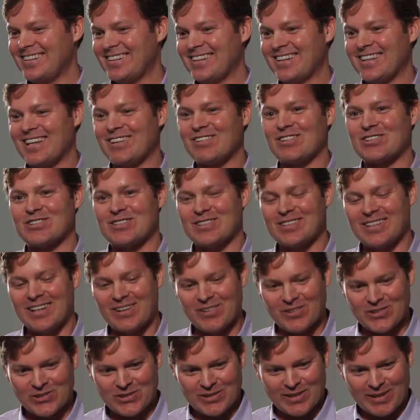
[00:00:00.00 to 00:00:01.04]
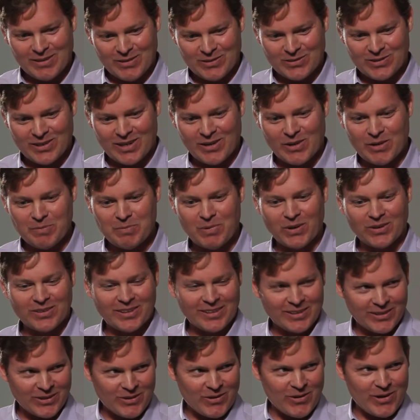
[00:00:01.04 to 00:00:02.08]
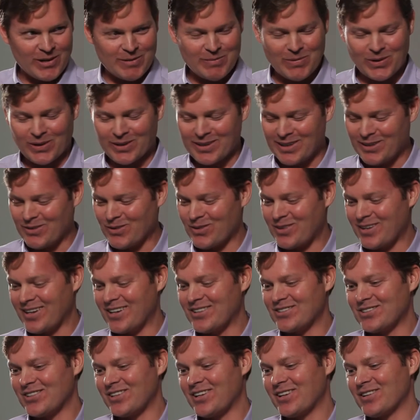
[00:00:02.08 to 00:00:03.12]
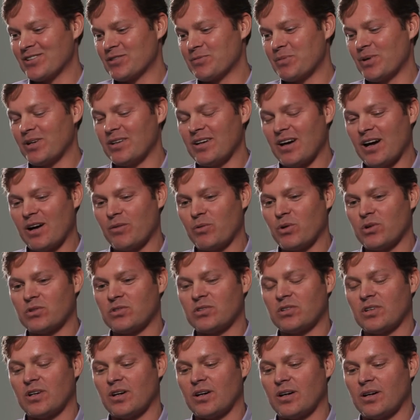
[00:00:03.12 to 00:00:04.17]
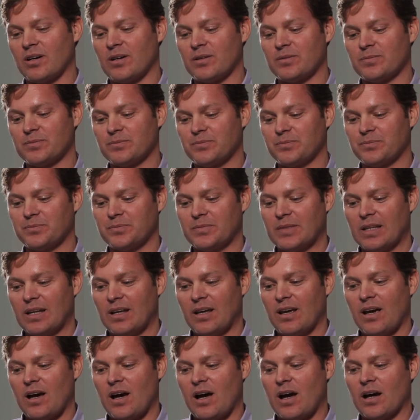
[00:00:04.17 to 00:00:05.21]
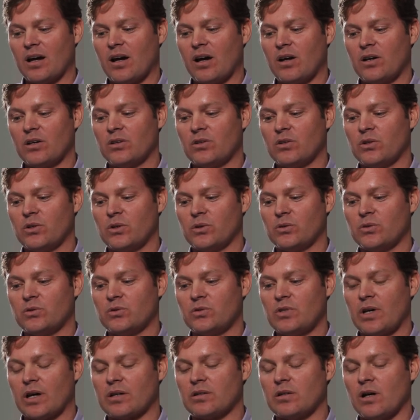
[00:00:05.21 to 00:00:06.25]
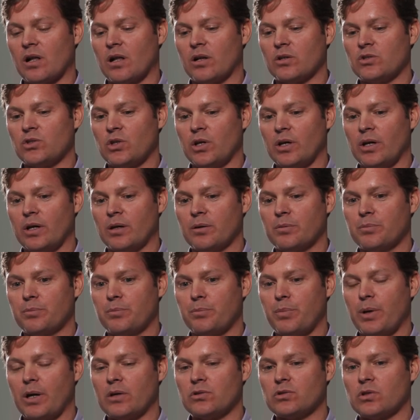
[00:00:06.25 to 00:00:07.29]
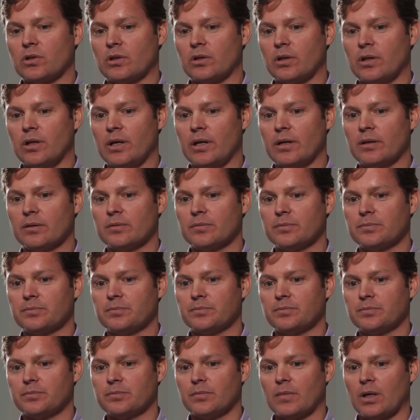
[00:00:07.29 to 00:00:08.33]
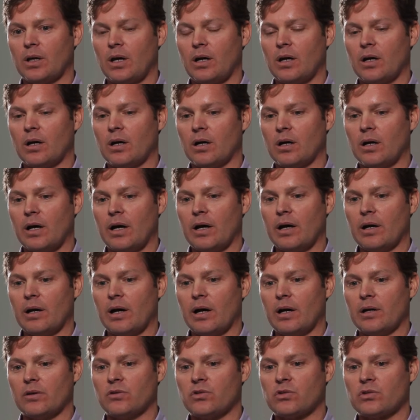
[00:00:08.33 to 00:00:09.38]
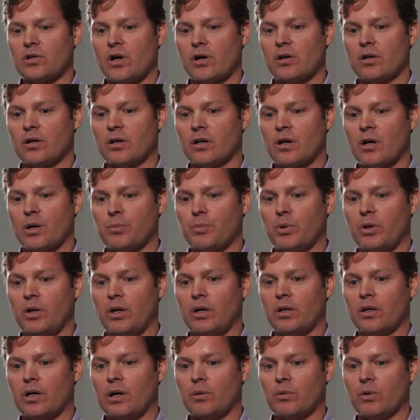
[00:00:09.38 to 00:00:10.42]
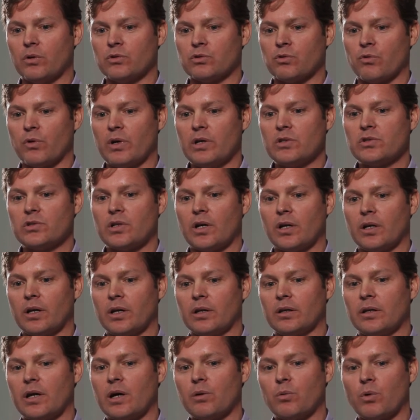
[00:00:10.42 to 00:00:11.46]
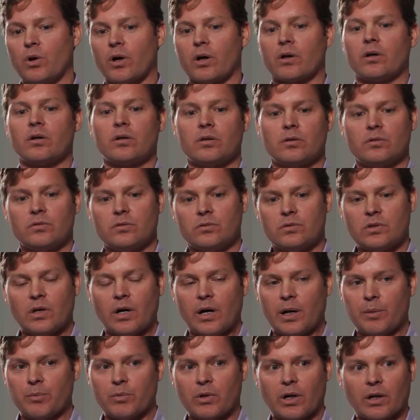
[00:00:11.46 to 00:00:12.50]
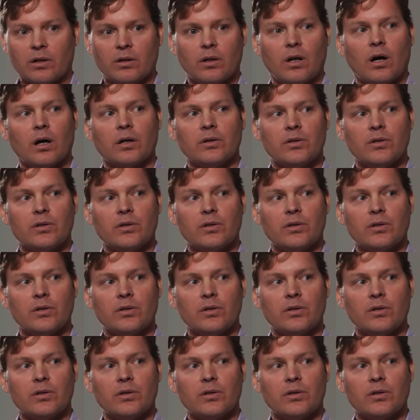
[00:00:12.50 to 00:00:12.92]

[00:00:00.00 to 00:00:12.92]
that was, that was, that was how I built a little credibility with the engineers. But I was... Uh, I got into technology basically. Uh, I, had started a company that was reselling network time, like long